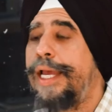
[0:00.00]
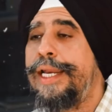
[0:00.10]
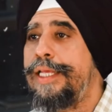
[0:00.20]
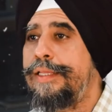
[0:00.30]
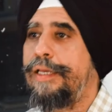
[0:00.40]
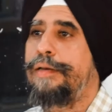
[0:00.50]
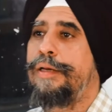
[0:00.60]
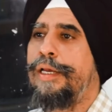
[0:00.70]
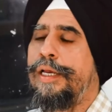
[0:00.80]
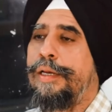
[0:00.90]
anything.
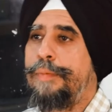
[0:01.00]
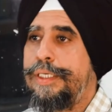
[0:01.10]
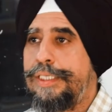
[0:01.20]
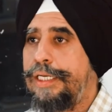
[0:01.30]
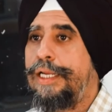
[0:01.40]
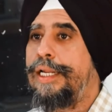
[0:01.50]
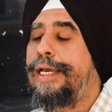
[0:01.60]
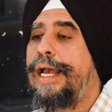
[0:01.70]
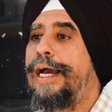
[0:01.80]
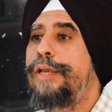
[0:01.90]
Basically,
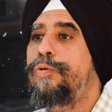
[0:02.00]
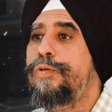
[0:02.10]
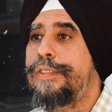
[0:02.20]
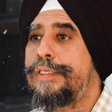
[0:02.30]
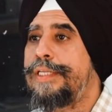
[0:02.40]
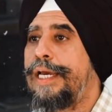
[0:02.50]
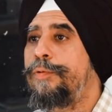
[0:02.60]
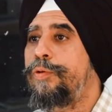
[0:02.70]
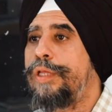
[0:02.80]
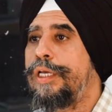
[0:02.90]
like I use this
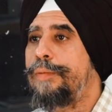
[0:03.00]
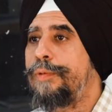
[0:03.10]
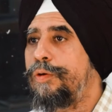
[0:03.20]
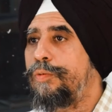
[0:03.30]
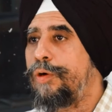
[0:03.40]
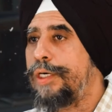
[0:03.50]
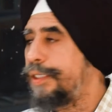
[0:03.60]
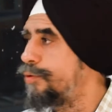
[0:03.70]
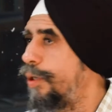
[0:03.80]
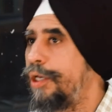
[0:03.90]
time to think about what
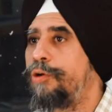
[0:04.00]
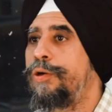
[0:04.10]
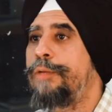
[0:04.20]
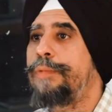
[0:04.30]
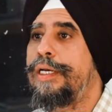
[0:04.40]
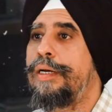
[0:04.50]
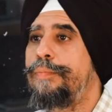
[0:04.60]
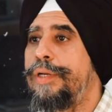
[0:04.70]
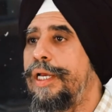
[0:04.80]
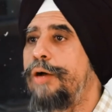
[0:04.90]
is going on in my
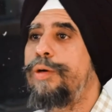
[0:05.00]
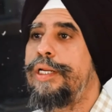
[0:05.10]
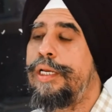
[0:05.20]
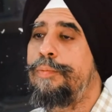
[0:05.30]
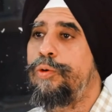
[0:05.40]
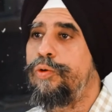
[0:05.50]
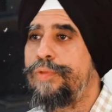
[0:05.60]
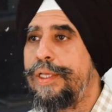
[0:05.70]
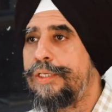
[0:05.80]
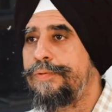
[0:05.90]
company. How can I
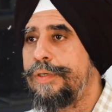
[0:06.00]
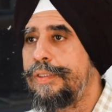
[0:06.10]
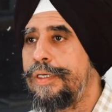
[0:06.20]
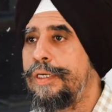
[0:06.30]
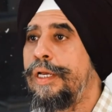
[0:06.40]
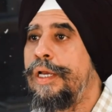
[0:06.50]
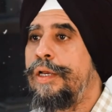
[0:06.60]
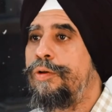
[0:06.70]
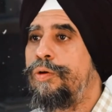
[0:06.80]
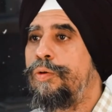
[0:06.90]
improve things further?
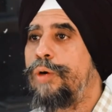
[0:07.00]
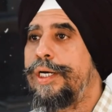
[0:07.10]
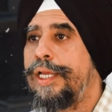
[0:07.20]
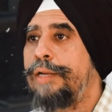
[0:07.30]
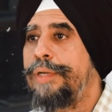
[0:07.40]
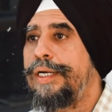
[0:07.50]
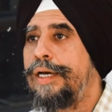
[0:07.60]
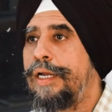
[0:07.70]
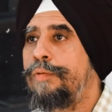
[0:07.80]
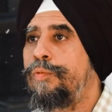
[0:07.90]
You know, what can be
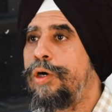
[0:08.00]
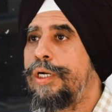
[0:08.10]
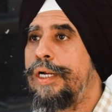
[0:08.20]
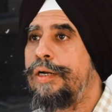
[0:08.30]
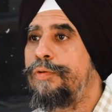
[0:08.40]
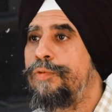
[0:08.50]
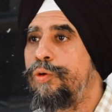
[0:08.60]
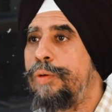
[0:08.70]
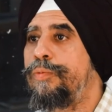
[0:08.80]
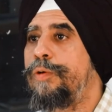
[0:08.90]
done? What kind of
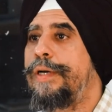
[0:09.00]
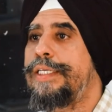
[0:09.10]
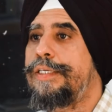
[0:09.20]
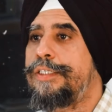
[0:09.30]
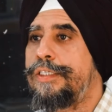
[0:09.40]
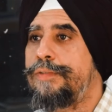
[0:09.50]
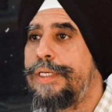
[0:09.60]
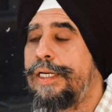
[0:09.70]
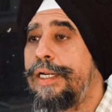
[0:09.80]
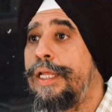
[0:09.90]
new improvisations
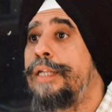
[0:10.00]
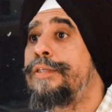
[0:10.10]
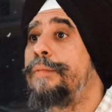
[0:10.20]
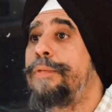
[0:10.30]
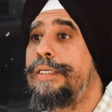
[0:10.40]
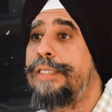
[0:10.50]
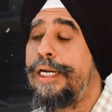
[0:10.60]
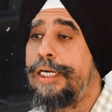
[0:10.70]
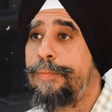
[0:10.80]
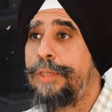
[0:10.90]
we can then. Sometimes I
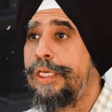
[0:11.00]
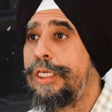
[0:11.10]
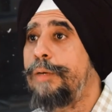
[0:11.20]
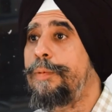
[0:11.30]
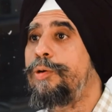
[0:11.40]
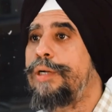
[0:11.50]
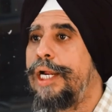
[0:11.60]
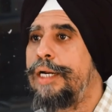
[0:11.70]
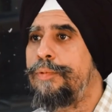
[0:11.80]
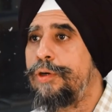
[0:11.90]
end up thinking about
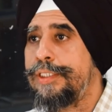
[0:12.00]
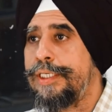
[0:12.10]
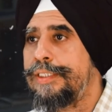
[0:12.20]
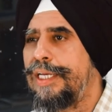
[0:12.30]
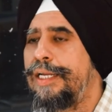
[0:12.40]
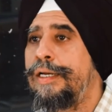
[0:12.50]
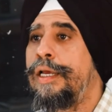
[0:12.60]
client projects, and